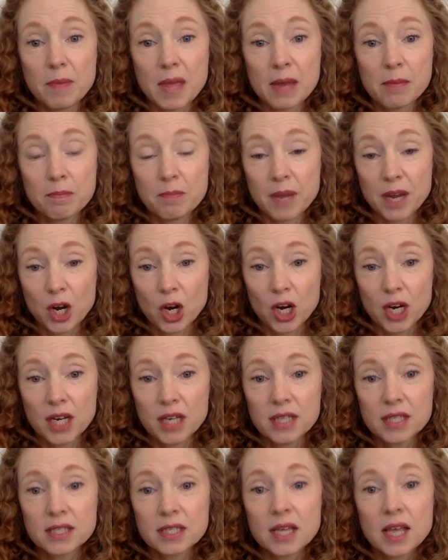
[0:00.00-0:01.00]
and
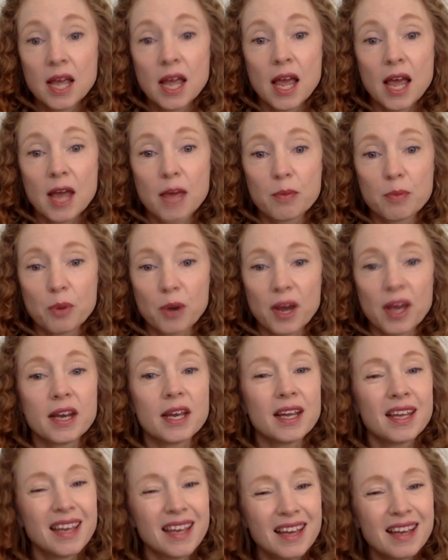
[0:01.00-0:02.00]
berries and bread.
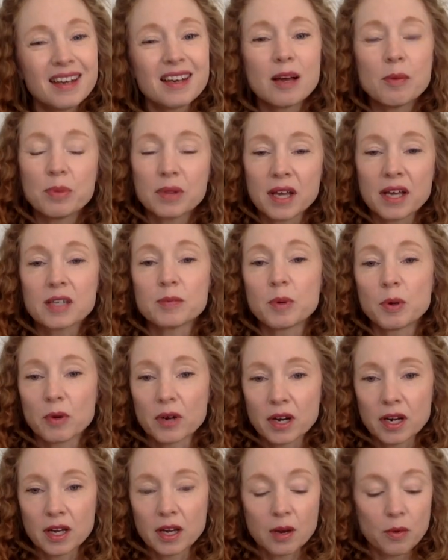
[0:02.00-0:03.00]
Again, a blend, but we're
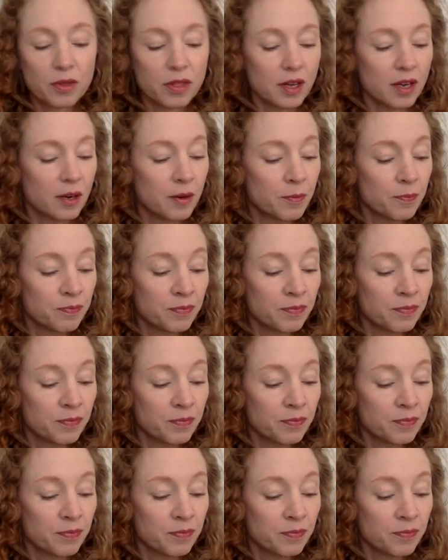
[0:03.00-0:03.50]
going to go with it.